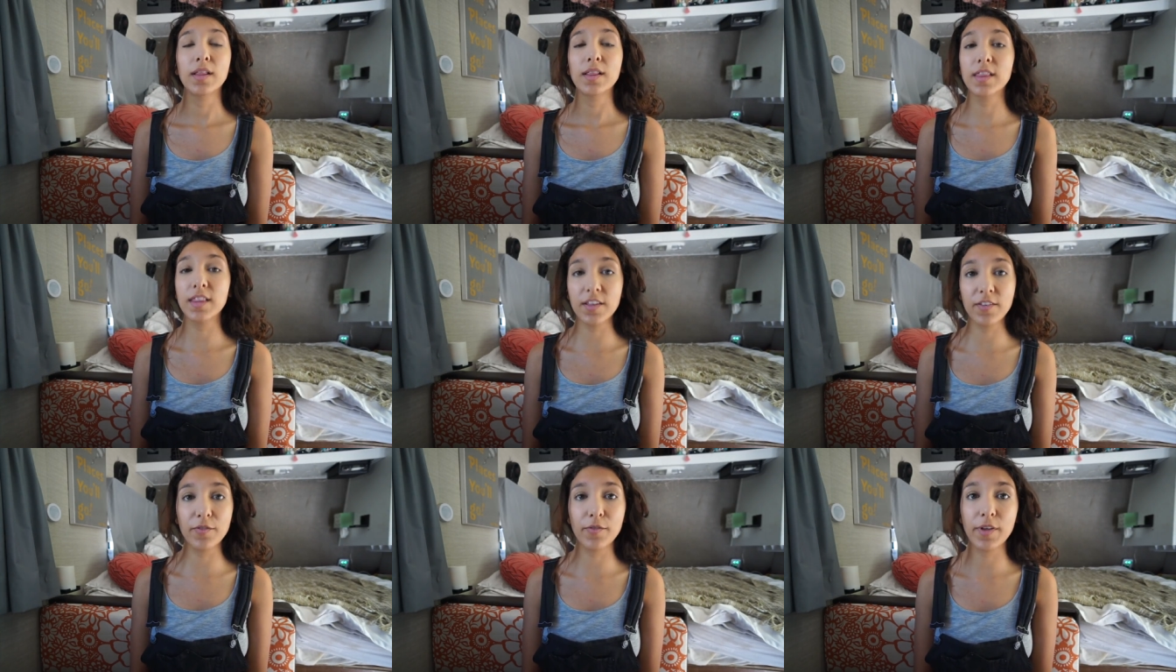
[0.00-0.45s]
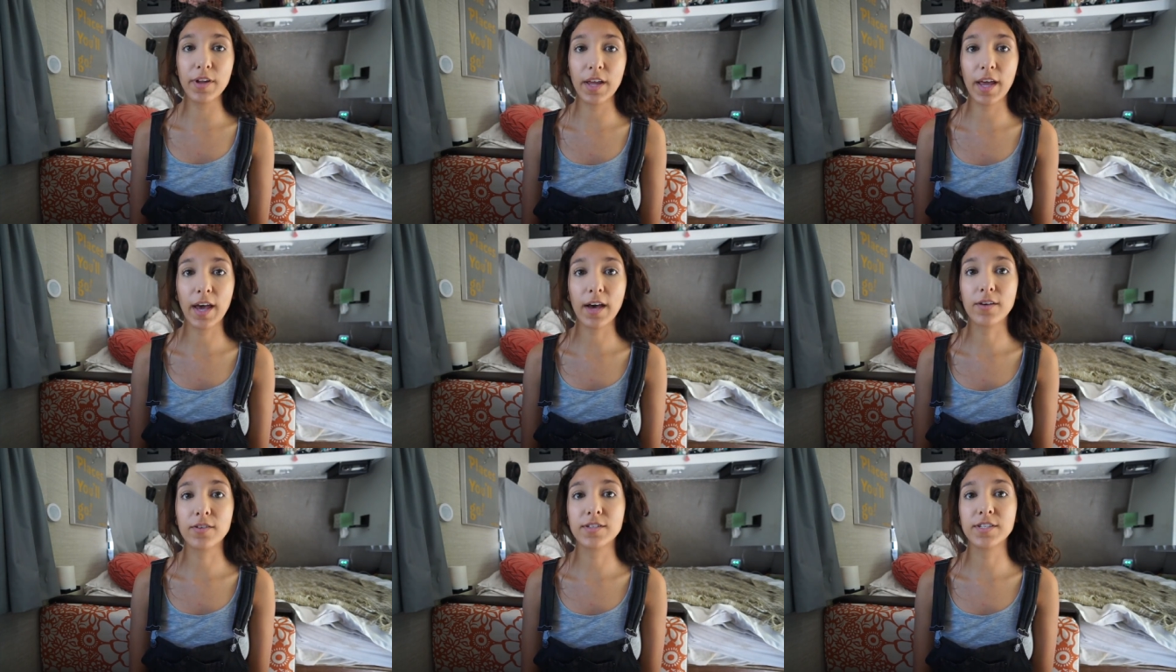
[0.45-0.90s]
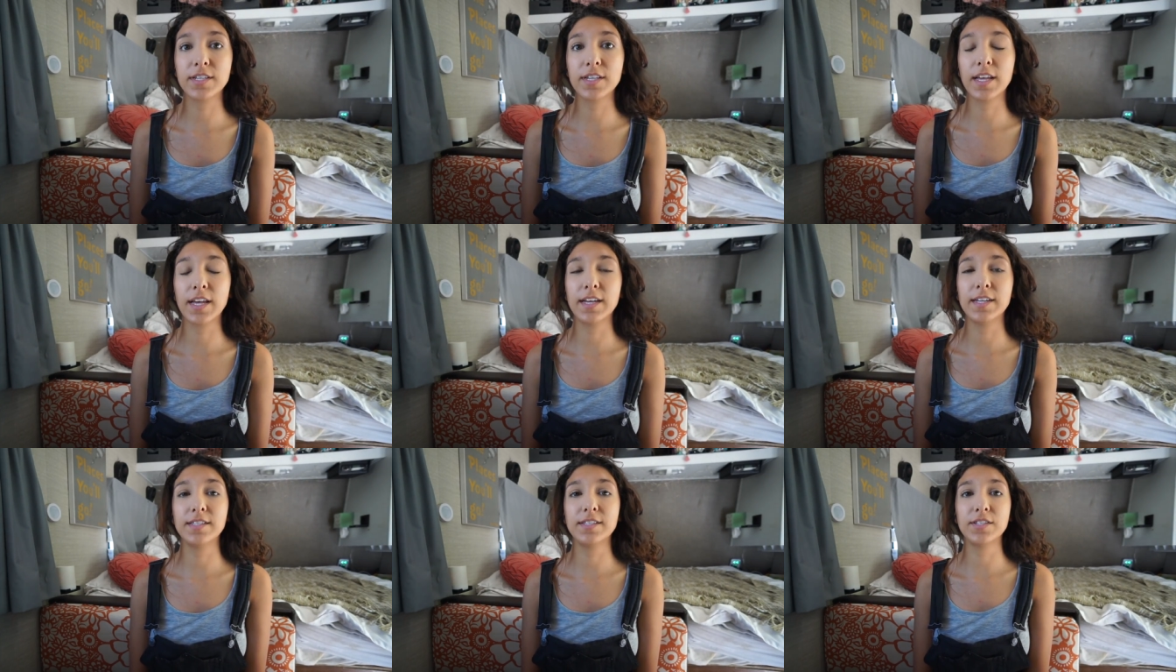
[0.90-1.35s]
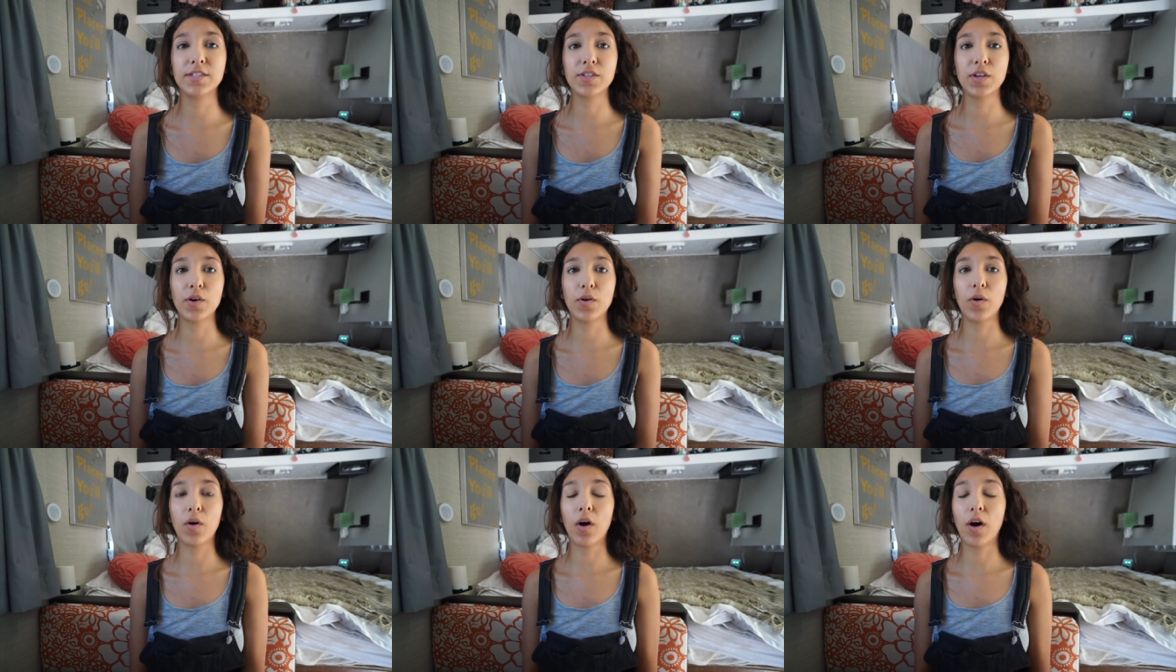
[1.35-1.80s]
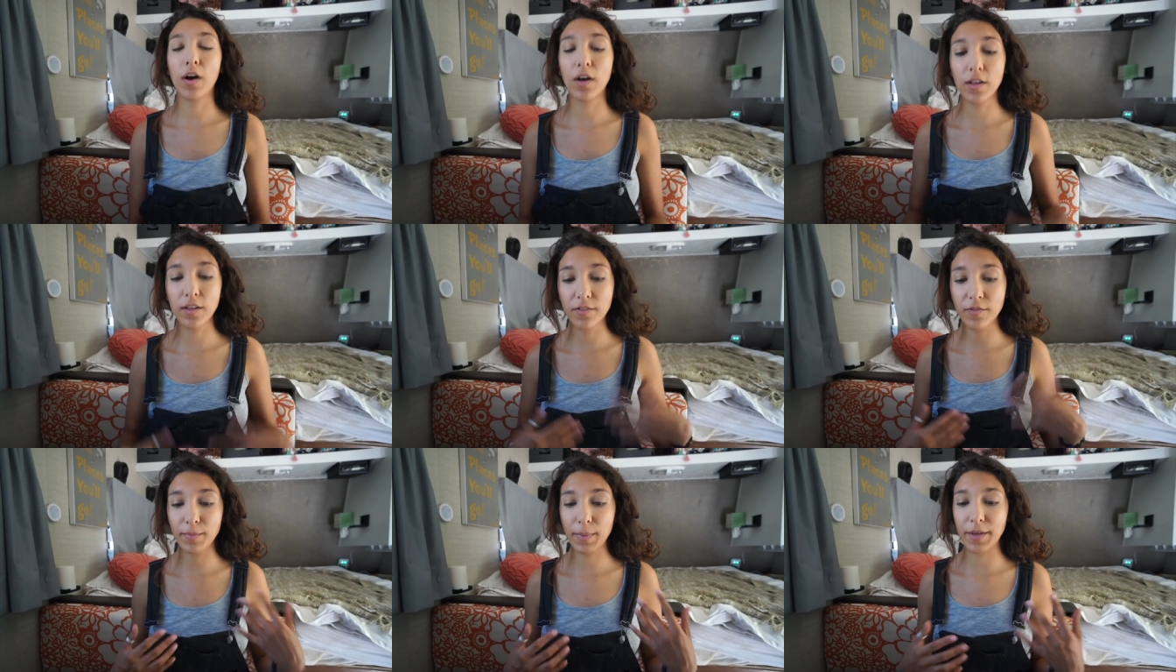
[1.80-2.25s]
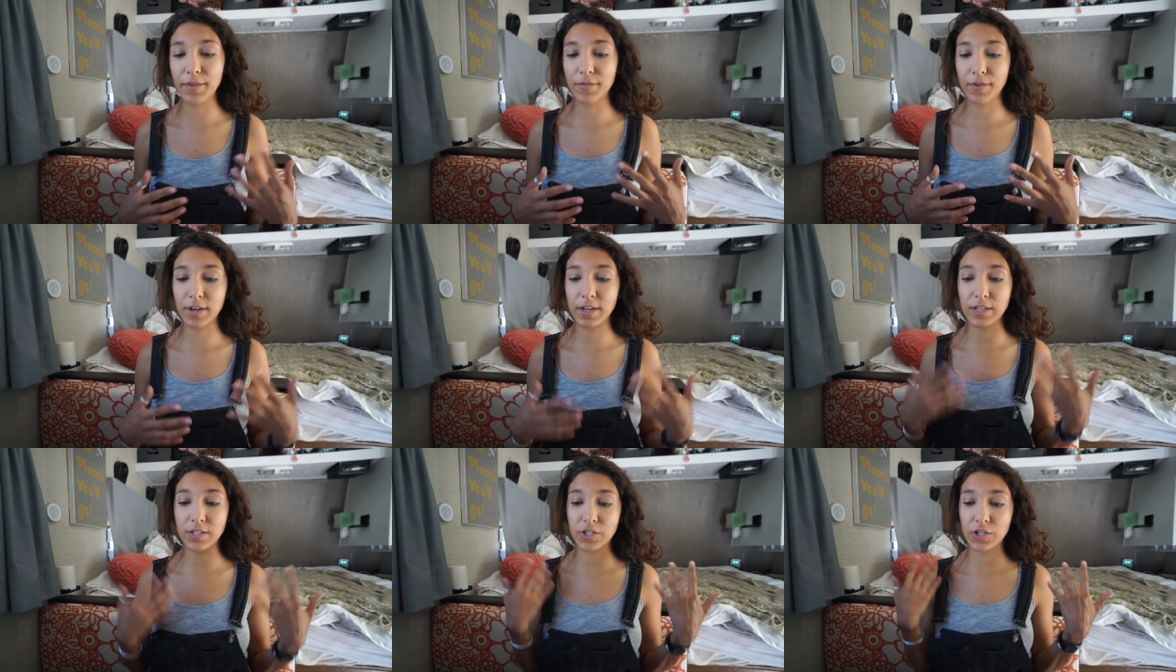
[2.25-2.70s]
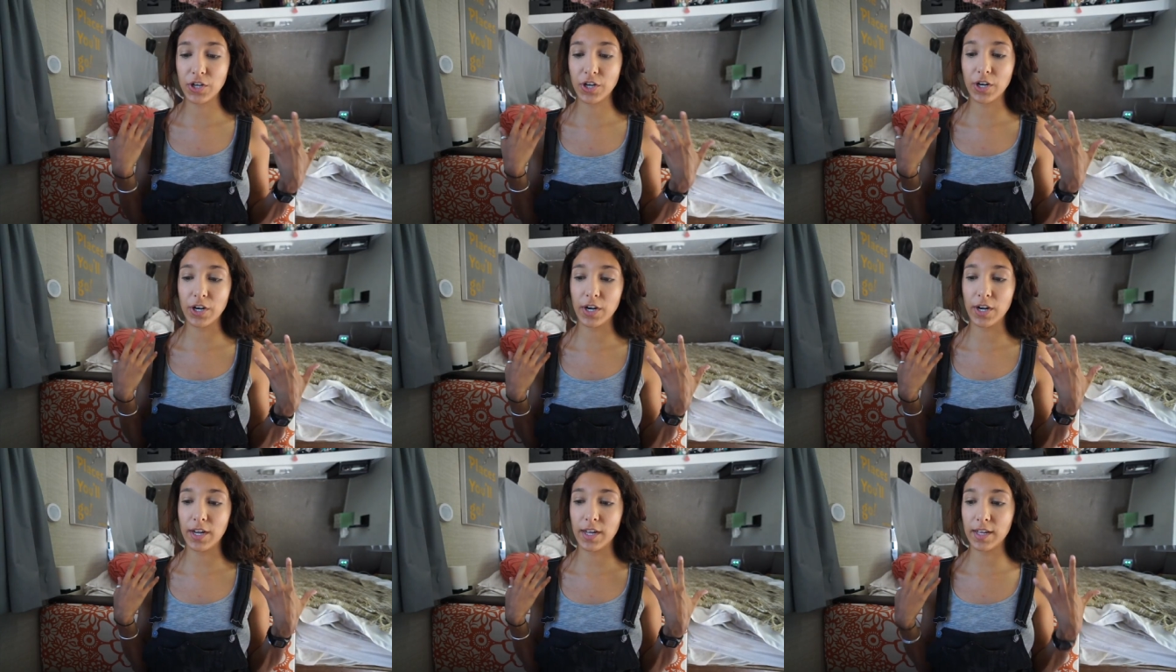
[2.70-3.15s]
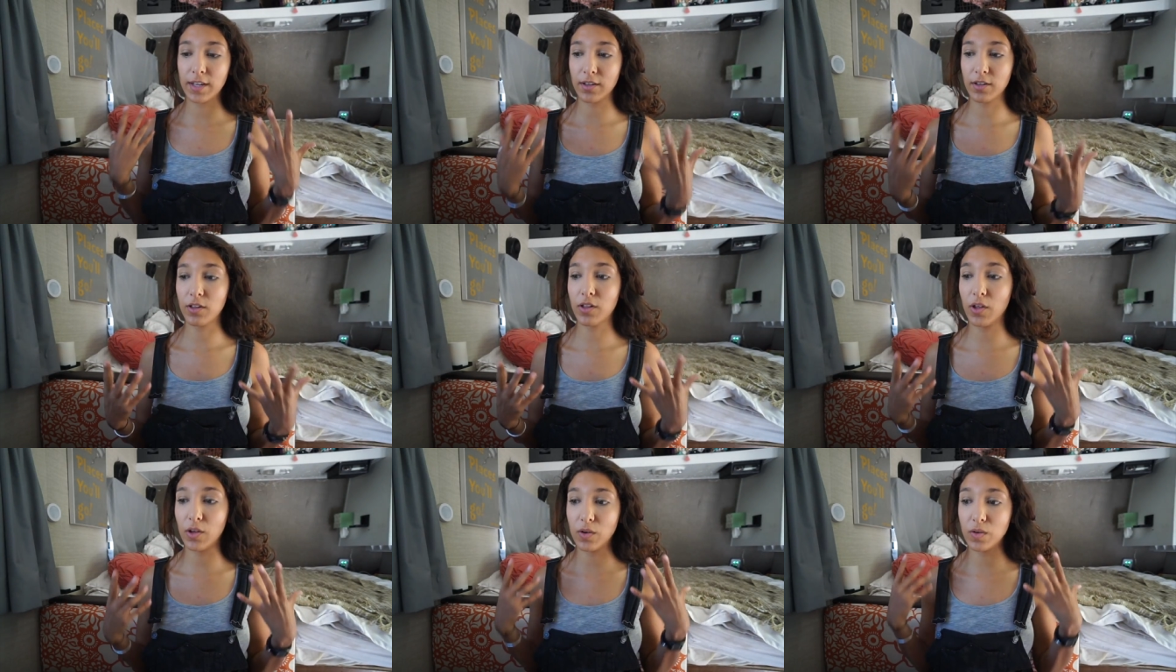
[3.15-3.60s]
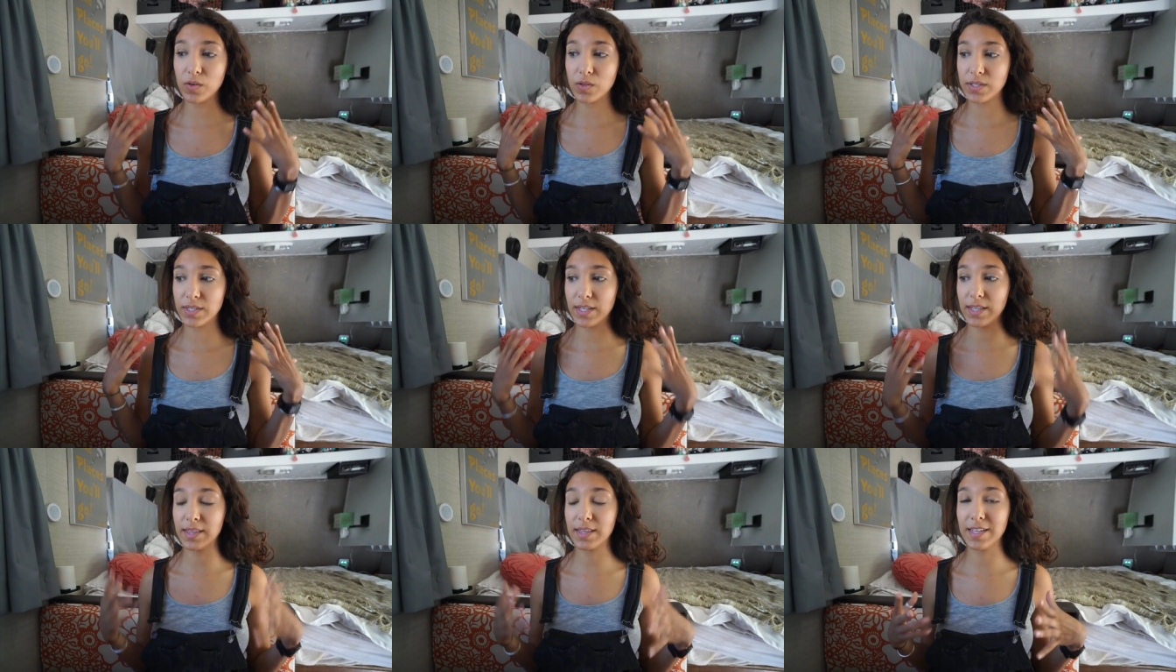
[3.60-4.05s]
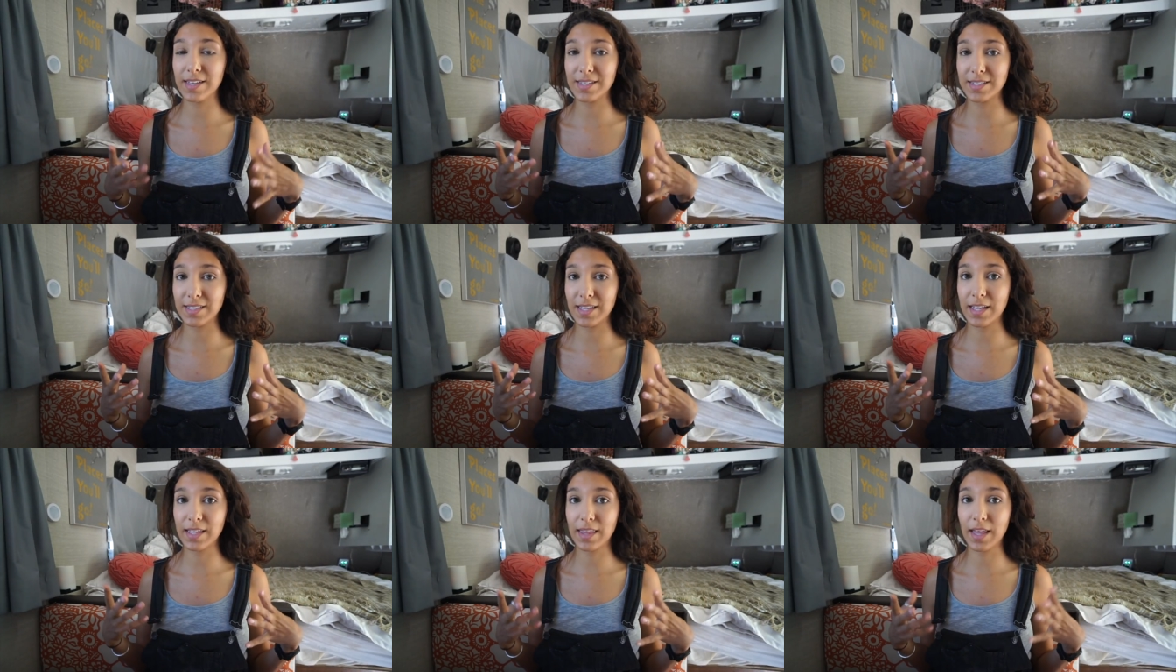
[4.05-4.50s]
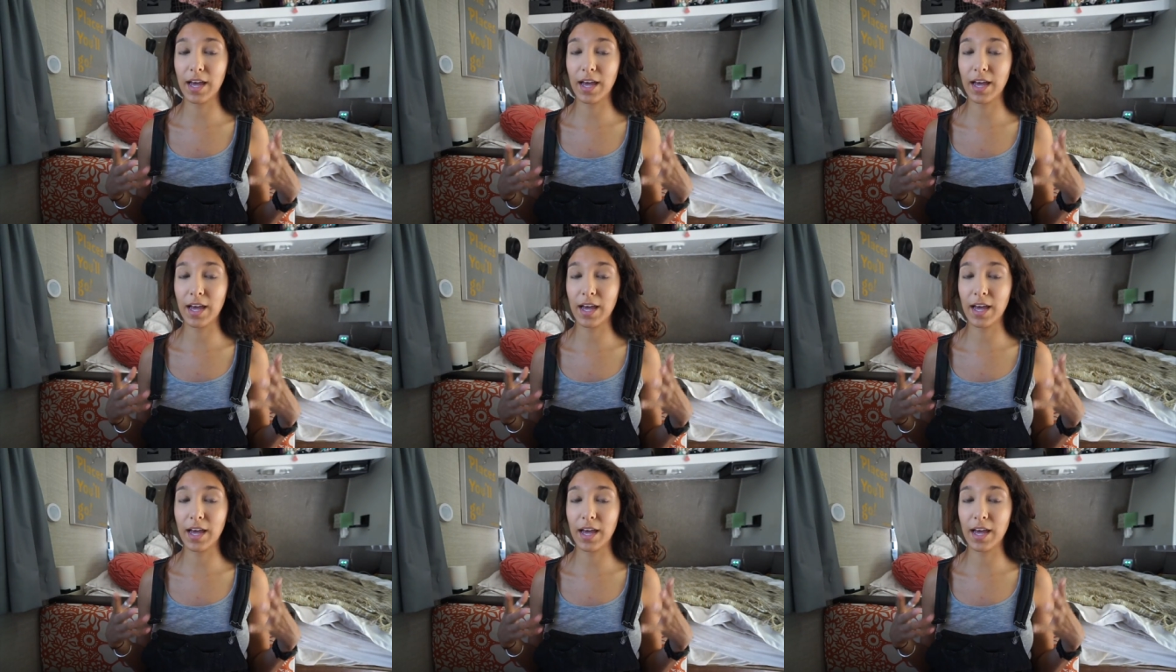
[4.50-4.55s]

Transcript: live in a house again so all of my furniture and clothes and things like